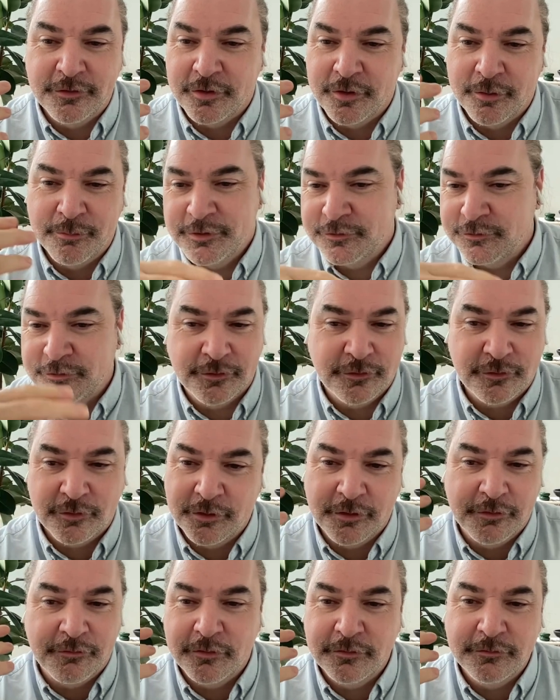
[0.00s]
them. It's just
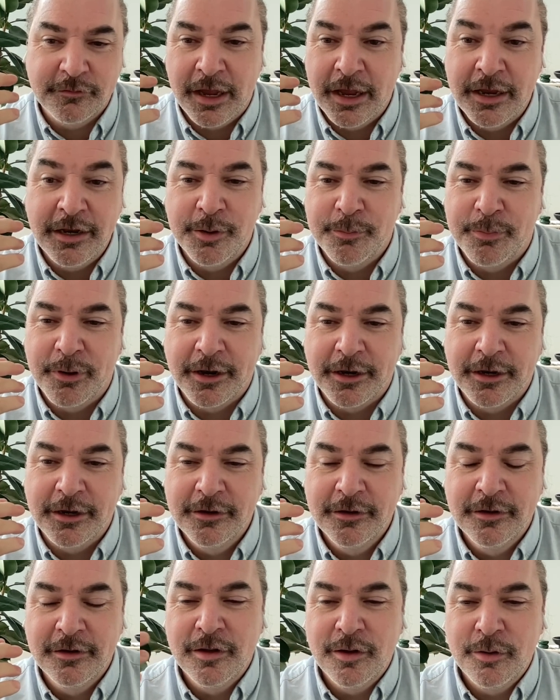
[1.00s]
sort of
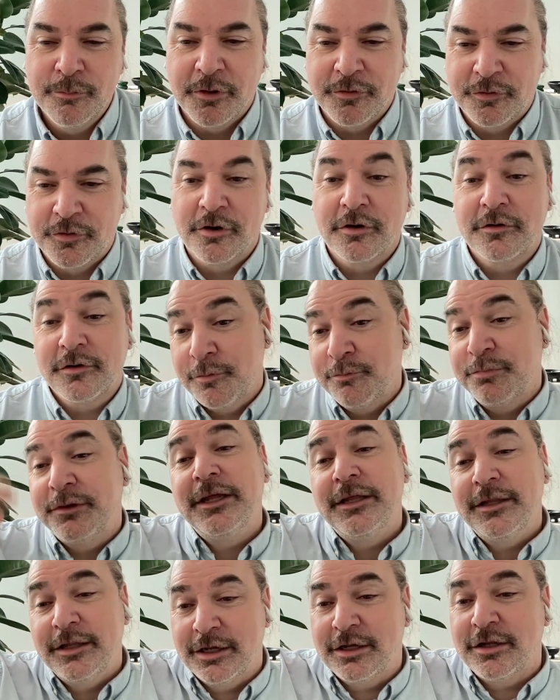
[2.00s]
anybody, but they're
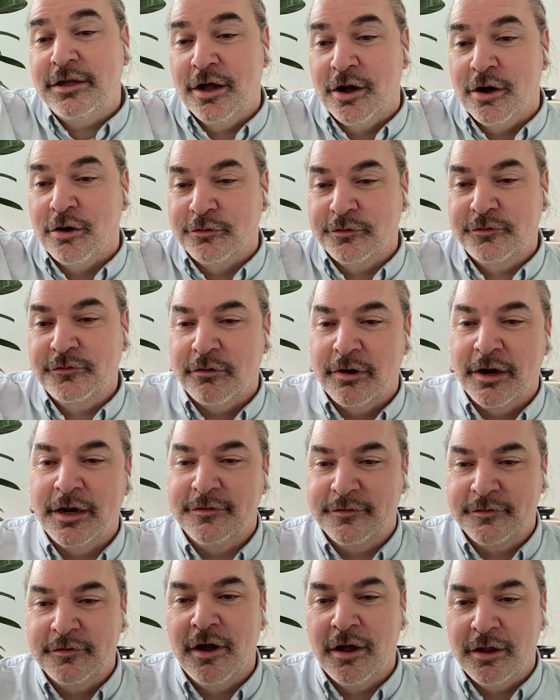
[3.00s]
completely closed, right?
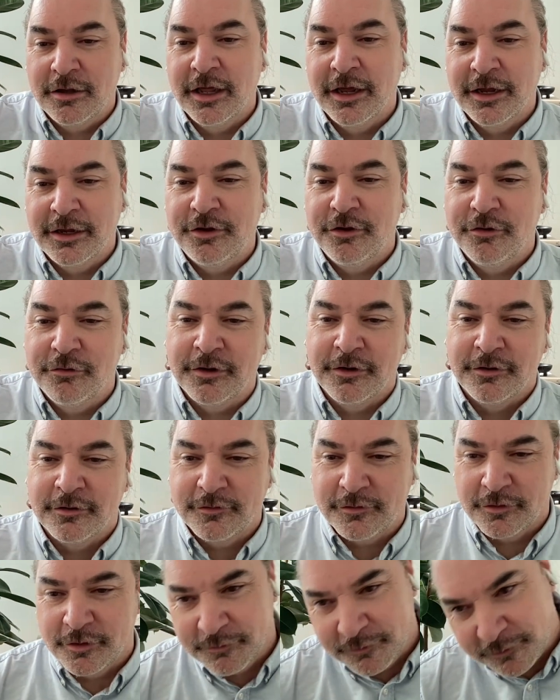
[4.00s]
It's not like you can
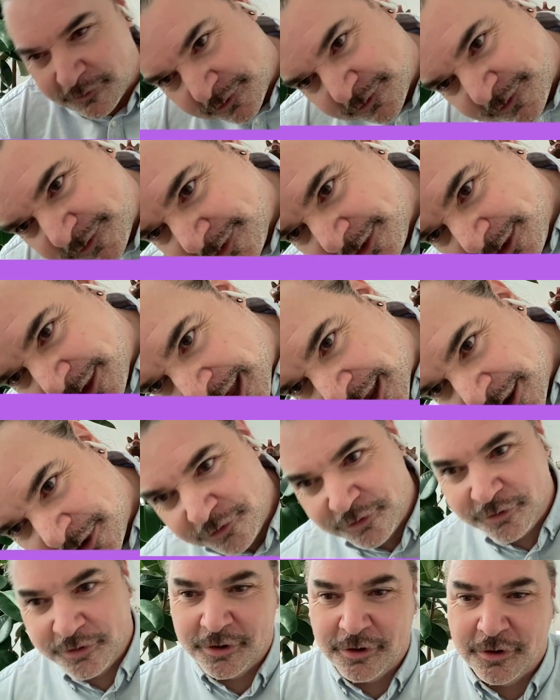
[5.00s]
sort of see
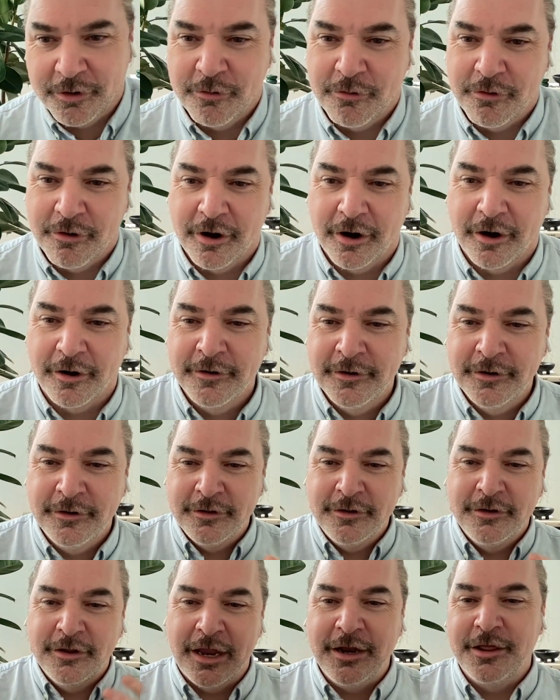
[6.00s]
under or
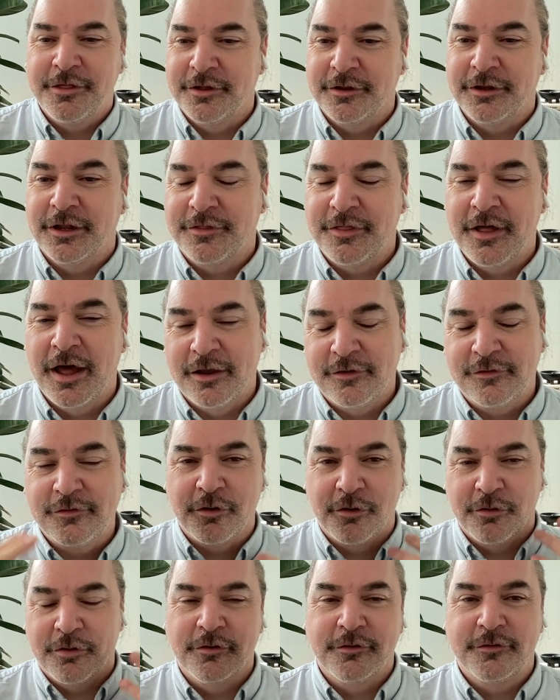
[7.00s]
anything like that.
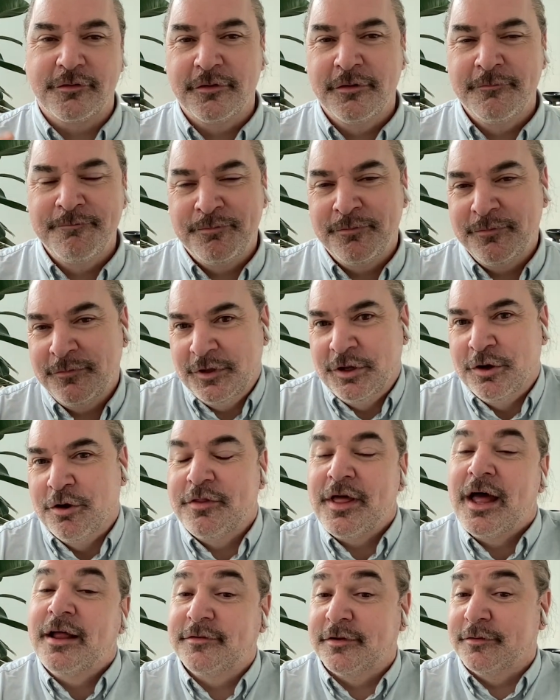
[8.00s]
So there's,
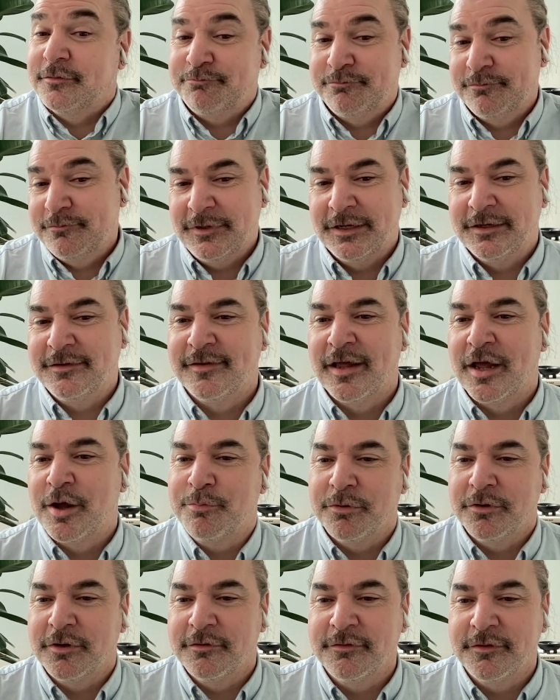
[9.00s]
that's an
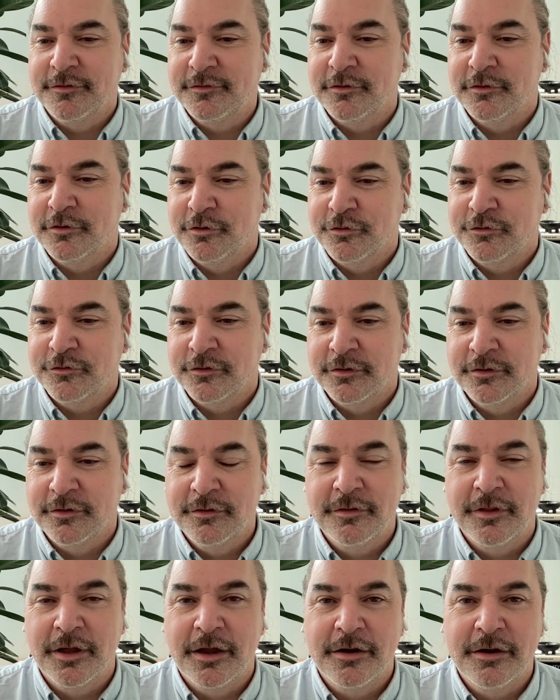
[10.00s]
example of a
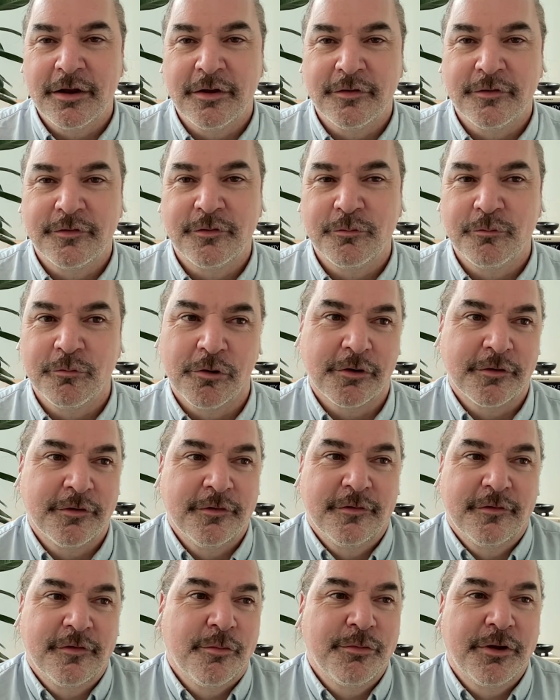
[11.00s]
solution that has worked
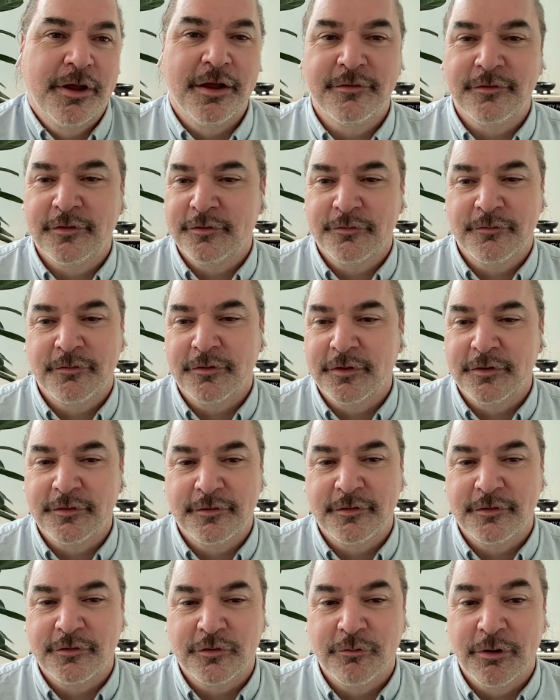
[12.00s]
in some cases for this
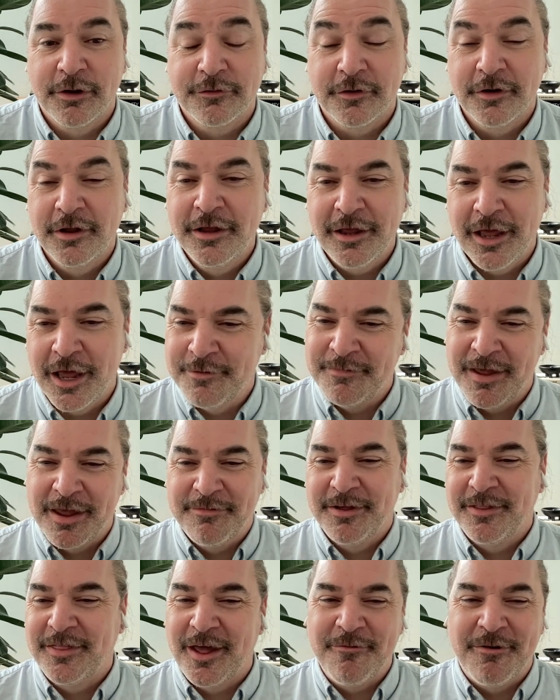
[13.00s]
situation. And
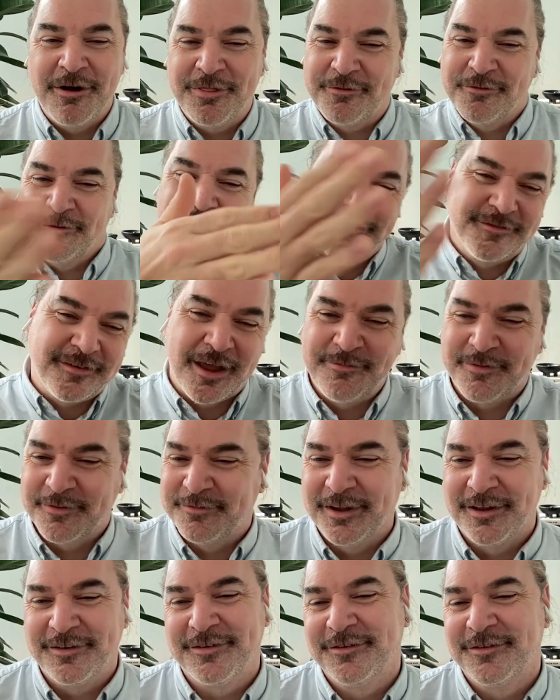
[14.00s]
maybe they went through this type
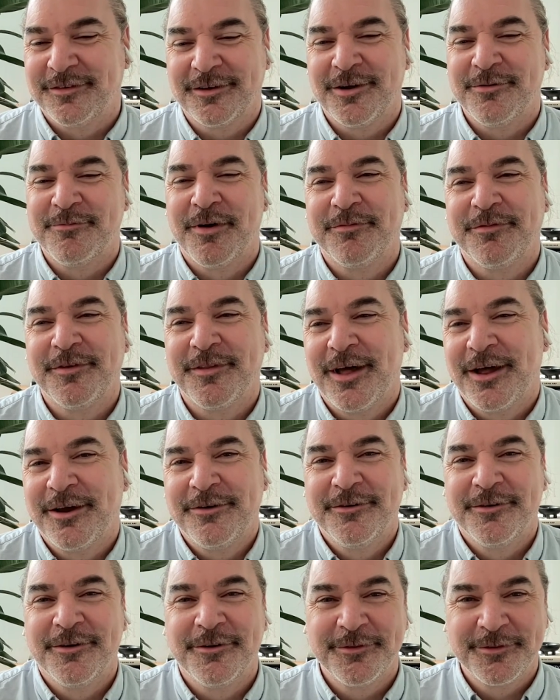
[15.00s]
of lesson to come up to that.
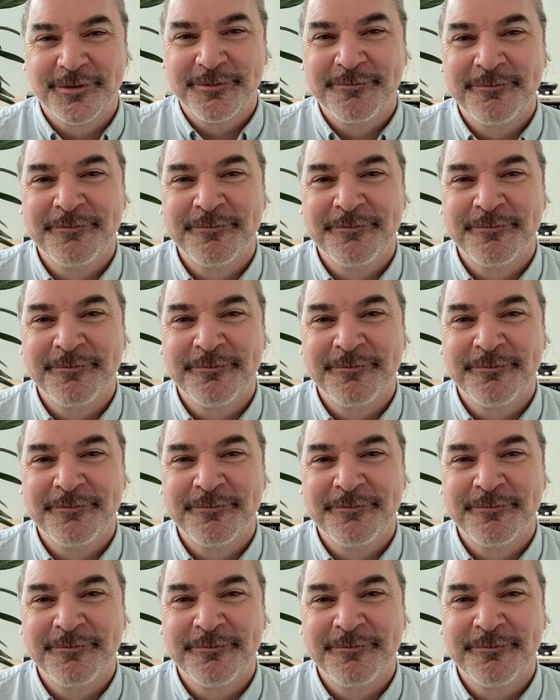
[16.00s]
Who knows?